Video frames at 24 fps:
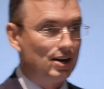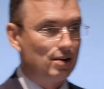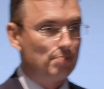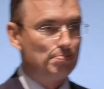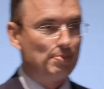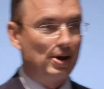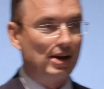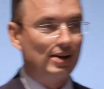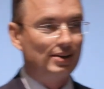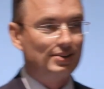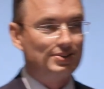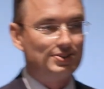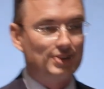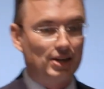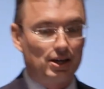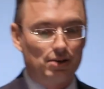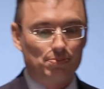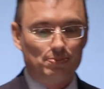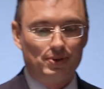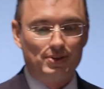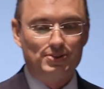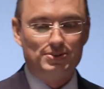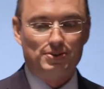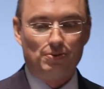bank
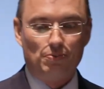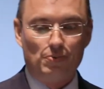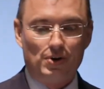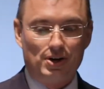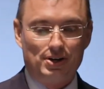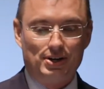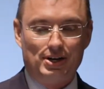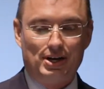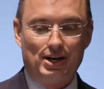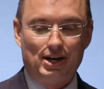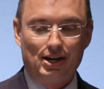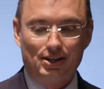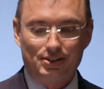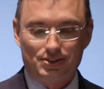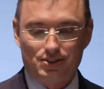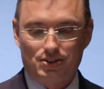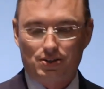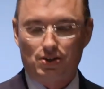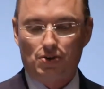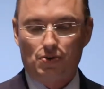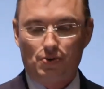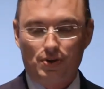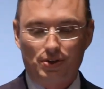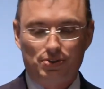statements and whatnot,
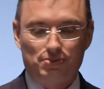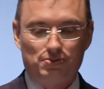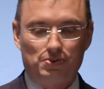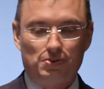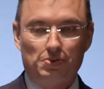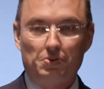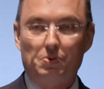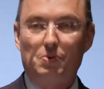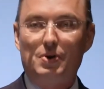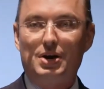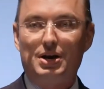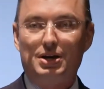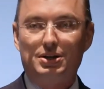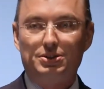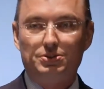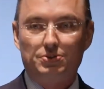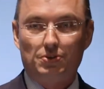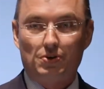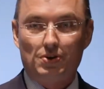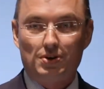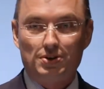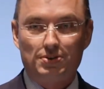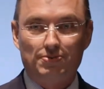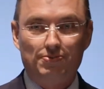going through
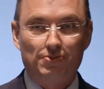drawers